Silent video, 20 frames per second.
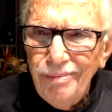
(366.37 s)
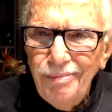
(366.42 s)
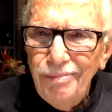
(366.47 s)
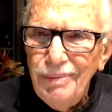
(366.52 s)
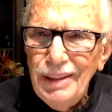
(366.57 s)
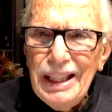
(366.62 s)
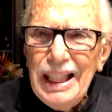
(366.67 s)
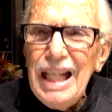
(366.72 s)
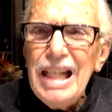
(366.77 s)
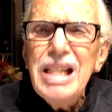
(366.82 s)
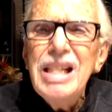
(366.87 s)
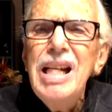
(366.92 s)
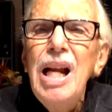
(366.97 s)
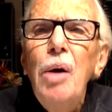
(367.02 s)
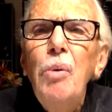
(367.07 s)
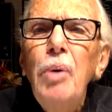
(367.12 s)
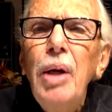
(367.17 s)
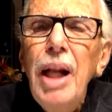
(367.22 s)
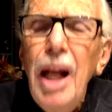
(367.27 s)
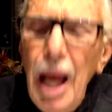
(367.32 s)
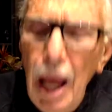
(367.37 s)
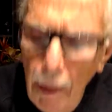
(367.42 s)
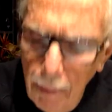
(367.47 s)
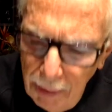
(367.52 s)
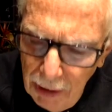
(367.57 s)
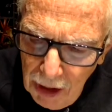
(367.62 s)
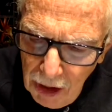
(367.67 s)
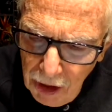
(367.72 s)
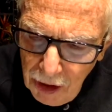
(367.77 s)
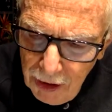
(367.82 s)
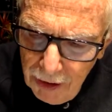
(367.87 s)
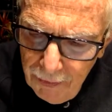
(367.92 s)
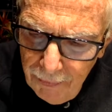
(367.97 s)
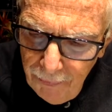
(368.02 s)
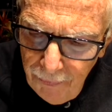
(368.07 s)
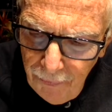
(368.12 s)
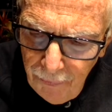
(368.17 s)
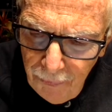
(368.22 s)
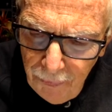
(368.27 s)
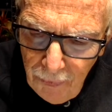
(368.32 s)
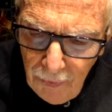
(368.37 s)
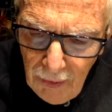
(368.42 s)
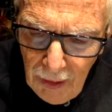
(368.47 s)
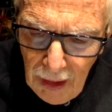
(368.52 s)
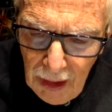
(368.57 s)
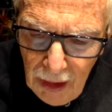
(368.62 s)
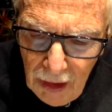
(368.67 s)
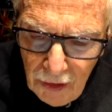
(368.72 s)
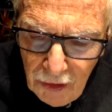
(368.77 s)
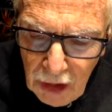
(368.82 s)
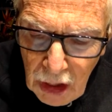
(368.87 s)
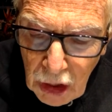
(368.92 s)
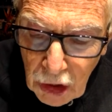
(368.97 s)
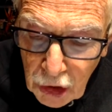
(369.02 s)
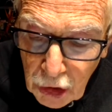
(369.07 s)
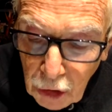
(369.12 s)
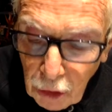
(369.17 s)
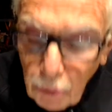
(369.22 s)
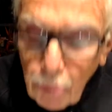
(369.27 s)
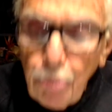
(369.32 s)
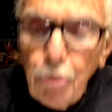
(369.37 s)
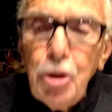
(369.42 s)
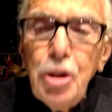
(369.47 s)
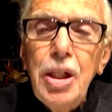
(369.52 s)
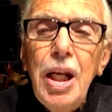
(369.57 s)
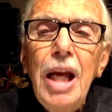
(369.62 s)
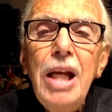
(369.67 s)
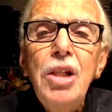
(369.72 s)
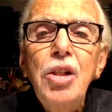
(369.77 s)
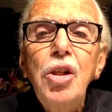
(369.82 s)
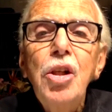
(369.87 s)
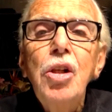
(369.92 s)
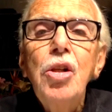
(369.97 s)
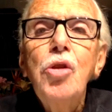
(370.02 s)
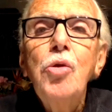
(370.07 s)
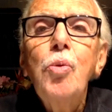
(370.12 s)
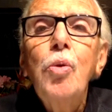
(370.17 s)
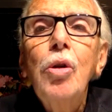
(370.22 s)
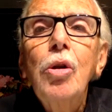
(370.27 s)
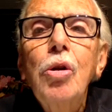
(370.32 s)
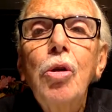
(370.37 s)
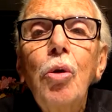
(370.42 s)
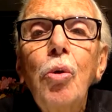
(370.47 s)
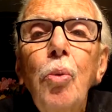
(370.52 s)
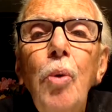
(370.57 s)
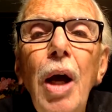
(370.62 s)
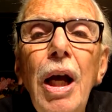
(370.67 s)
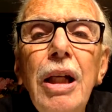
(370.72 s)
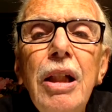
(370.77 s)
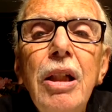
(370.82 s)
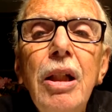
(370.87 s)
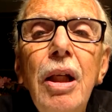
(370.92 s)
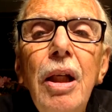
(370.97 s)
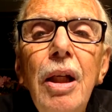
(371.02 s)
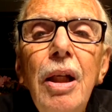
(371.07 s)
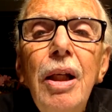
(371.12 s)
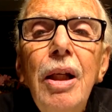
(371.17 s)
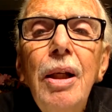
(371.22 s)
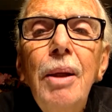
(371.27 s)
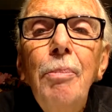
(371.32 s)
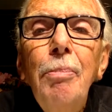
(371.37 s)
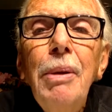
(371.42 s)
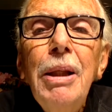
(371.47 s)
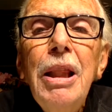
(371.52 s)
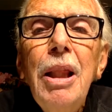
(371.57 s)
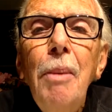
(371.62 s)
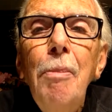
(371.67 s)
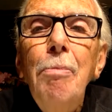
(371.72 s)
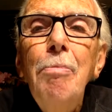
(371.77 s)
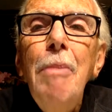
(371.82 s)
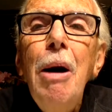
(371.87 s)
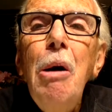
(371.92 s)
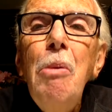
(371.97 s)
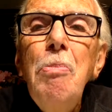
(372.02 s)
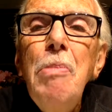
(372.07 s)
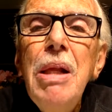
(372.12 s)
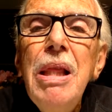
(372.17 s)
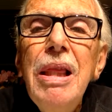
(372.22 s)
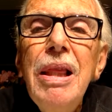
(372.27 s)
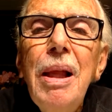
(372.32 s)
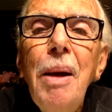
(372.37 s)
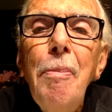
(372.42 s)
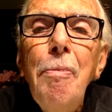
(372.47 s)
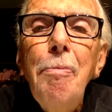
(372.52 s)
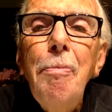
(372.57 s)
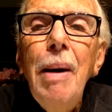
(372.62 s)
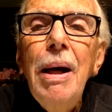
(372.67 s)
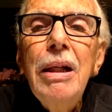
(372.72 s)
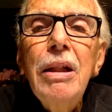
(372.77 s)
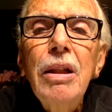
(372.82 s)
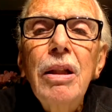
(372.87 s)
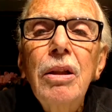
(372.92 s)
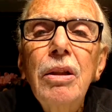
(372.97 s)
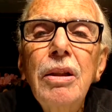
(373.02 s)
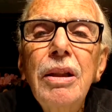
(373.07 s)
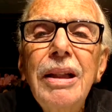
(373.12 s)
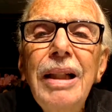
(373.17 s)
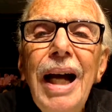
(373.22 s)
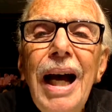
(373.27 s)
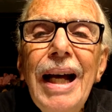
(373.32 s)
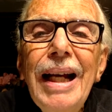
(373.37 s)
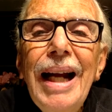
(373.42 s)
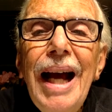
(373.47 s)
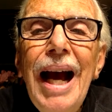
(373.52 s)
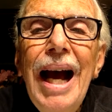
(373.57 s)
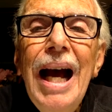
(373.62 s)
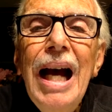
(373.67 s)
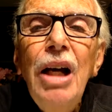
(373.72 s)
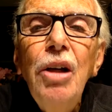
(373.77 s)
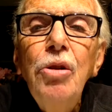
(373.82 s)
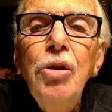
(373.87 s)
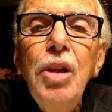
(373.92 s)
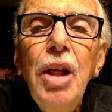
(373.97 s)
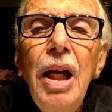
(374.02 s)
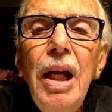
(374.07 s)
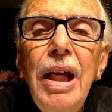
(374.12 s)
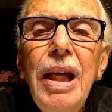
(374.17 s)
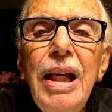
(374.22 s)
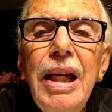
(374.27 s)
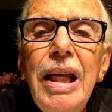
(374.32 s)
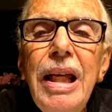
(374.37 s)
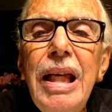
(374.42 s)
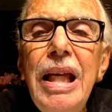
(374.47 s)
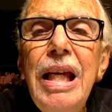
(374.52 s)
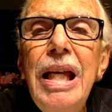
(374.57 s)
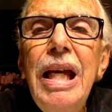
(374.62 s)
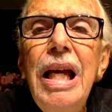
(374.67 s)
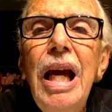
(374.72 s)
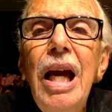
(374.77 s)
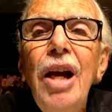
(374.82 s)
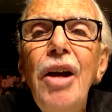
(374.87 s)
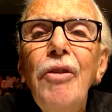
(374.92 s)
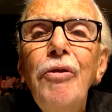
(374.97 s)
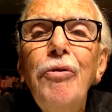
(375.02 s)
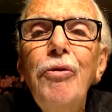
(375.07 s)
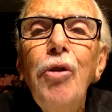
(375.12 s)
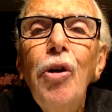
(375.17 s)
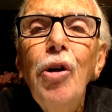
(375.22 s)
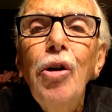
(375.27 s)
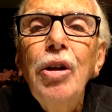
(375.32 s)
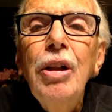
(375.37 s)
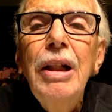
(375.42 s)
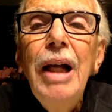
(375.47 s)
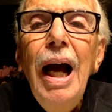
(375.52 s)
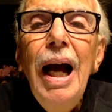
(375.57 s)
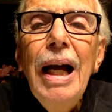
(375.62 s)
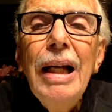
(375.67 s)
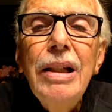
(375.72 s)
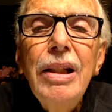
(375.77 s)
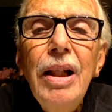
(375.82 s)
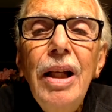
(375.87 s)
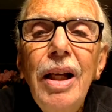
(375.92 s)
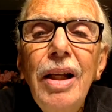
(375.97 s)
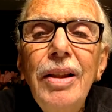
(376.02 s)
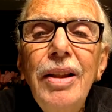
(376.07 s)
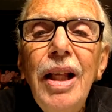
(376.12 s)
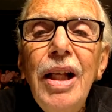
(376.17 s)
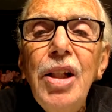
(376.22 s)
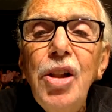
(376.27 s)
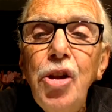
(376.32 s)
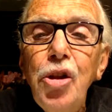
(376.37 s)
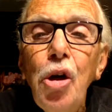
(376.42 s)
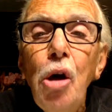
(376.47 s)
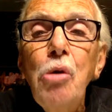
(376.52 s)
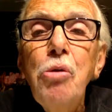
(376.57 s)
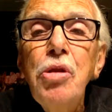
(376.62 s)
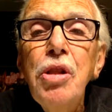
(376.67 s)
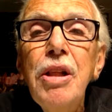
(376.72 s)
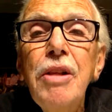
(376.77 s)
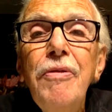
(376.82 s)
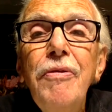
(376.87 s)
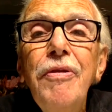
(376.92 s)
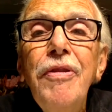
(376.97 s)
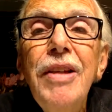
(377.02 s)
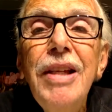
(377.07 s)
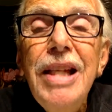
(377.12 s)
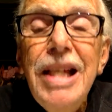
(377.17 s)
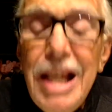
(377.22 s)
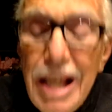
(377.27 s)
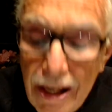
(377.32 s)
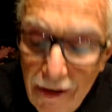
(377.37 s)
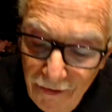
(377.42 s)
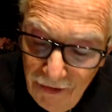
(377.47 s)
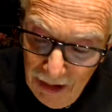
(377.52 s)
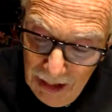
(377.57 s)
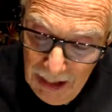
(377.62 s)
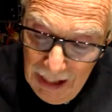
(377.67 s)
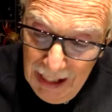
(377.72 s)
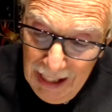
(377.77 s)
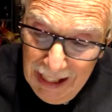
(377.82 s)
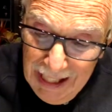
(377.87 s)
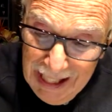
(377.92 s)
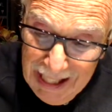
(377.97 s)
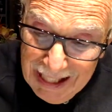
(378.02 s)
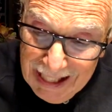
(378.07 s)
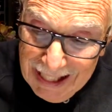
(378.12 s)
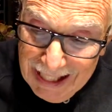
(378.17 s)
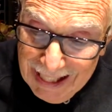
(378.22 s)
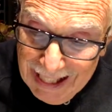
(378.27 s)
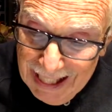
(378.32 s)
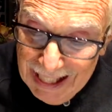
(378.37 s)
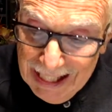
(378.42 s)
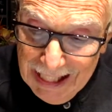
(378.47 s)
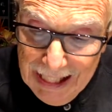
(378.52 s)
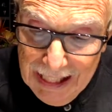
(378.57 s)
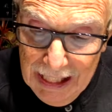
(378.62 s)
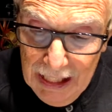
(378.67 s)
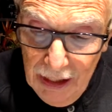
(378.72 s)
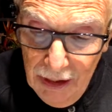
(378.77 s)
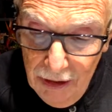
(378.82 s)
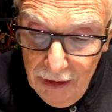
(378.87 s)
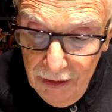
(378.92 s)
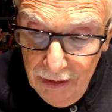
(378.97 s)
But that's not what happens. The interpretations were correct, but the moment the butler got out, he forgot that Joseph even existed.